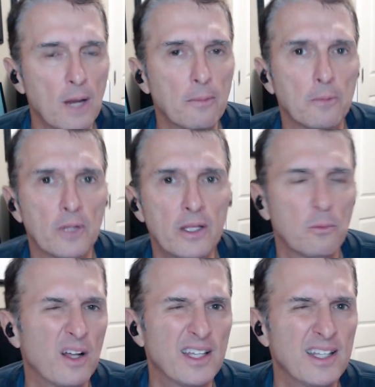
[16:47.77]

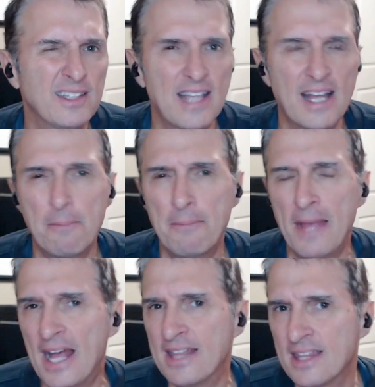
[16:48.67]
Probably. Well, is that a
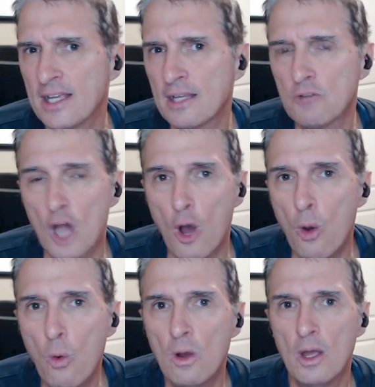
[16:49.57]
bad thing?
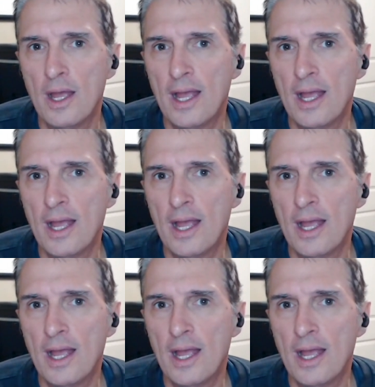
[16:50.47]
No.